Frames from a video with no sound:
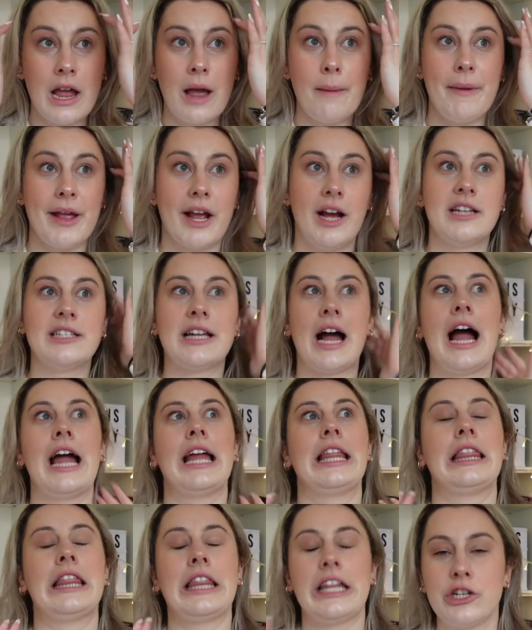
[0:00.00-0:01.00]
because I
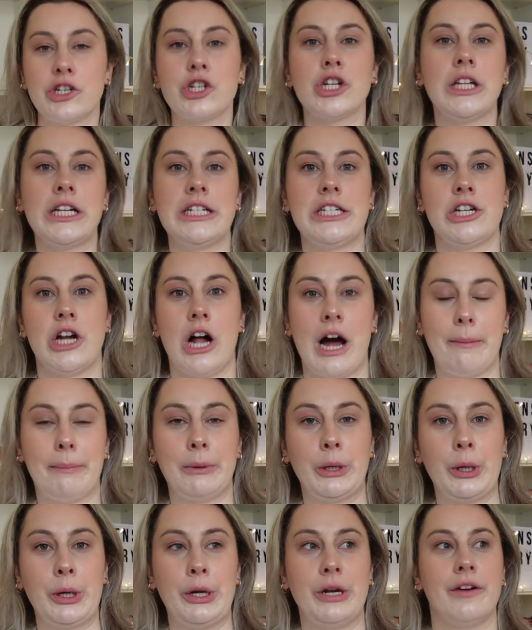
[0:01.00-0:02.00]
literally did not
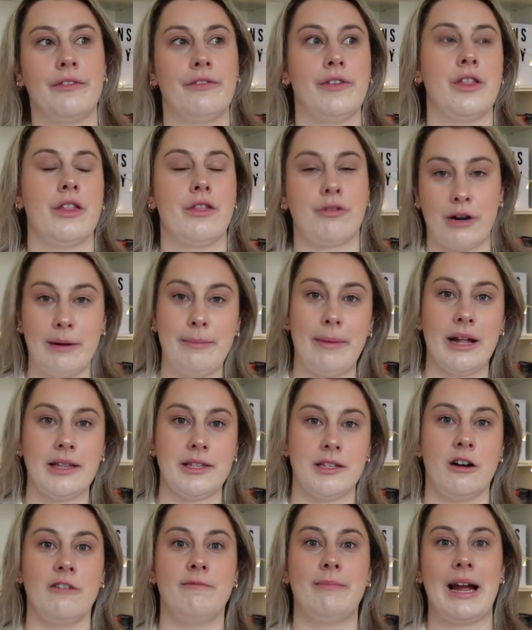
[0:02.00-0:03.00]
upload for the three
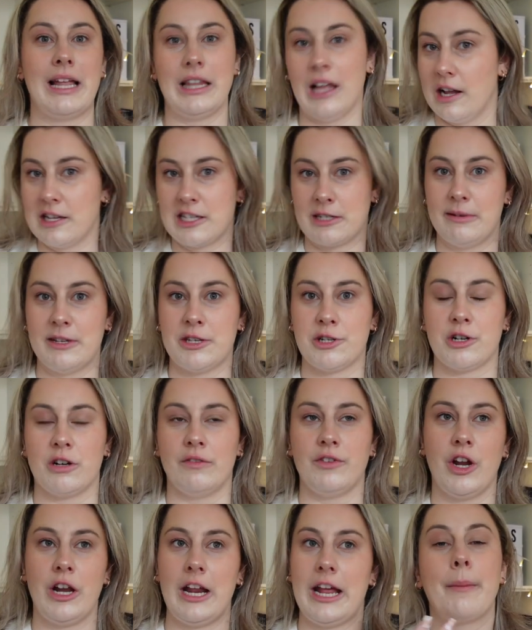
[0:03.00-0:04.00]
months of my last semester
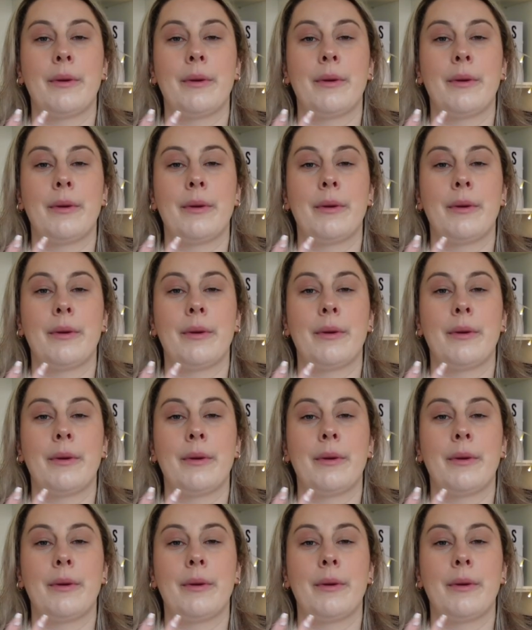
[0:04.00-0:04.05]
of uni.